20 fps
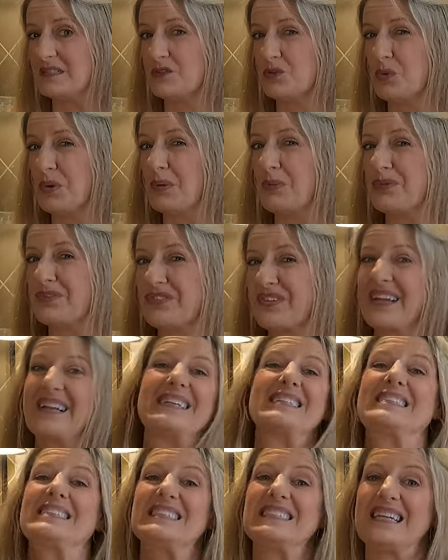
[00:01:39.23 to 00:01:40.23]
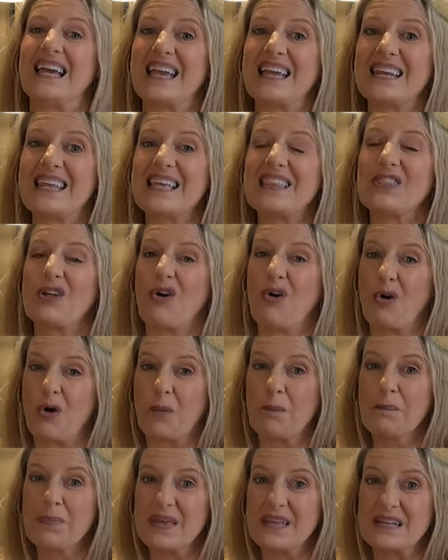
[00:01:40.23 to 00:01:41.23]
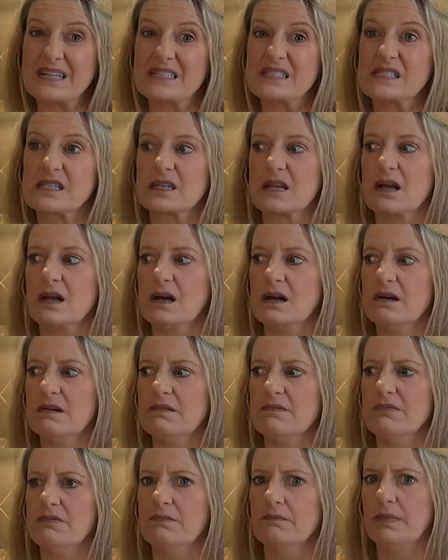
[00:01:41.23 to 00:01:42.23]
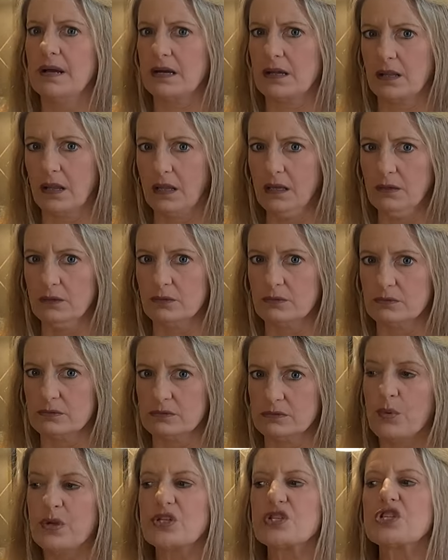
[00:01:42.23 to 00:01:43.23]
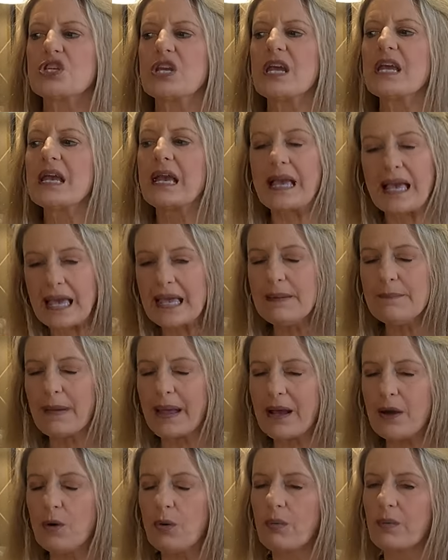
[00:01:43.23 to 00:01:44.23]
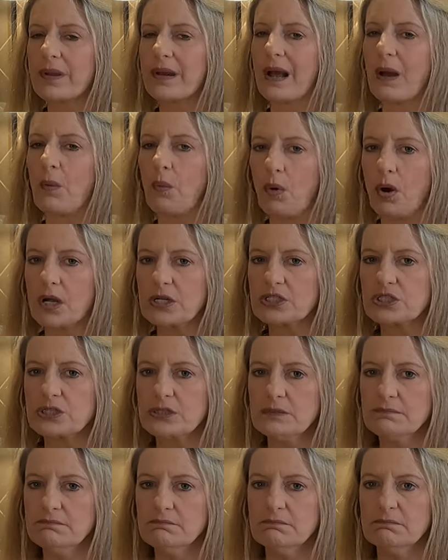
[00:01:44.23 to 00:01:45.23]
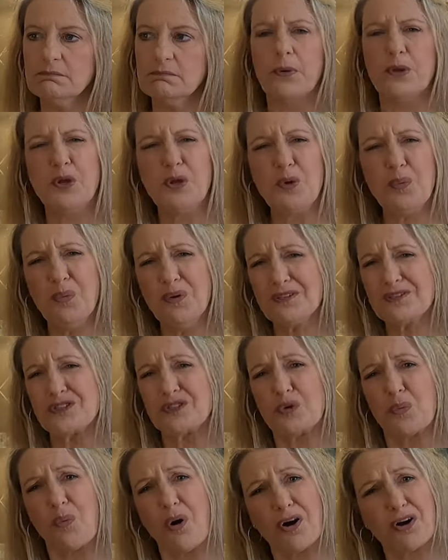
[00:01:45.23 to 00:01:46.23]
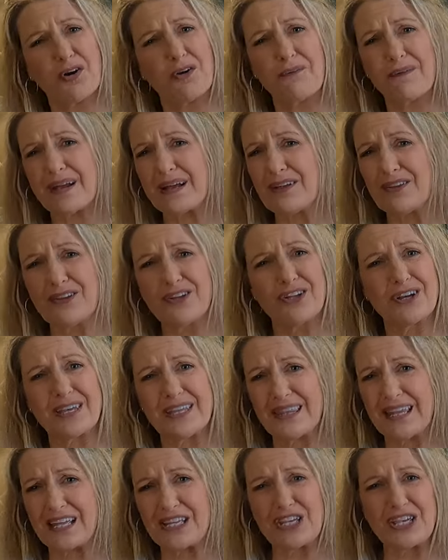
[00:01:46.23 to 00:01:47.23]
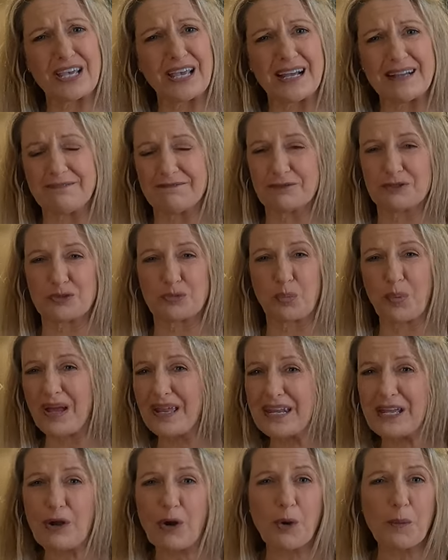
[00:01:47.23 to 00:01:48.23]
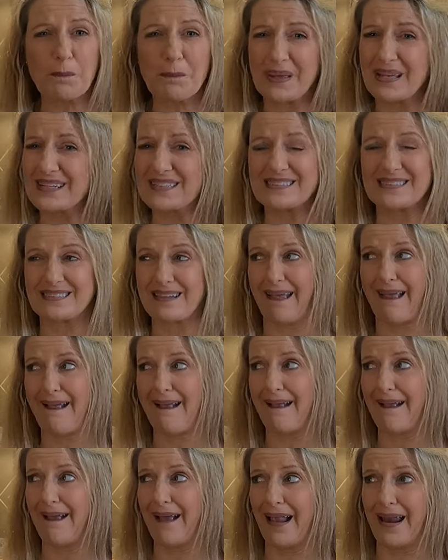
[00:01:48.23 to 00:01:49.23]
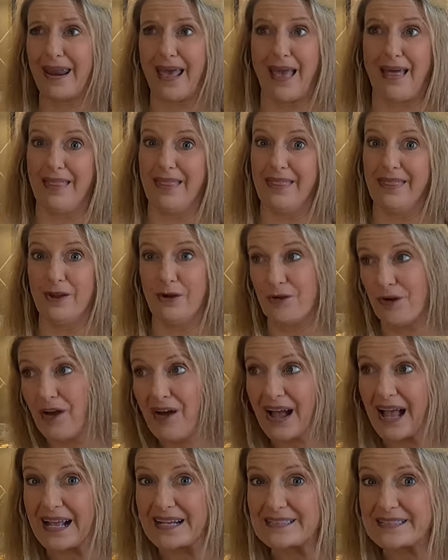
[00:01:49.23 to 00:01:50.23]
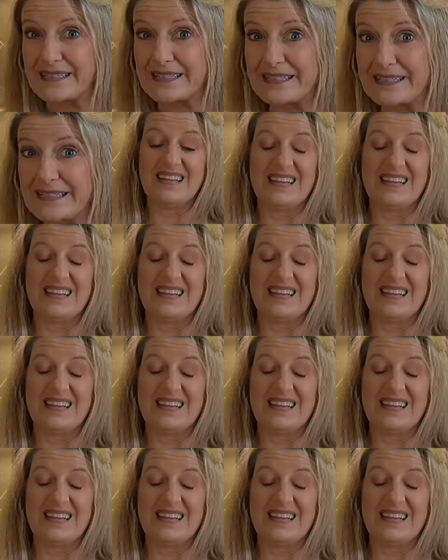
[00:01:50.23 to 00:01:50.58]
So it was like staining the armpits of my clothes, which it came out when I washed them. But who wants to walk around looking like you got sweaty armpits and they're not?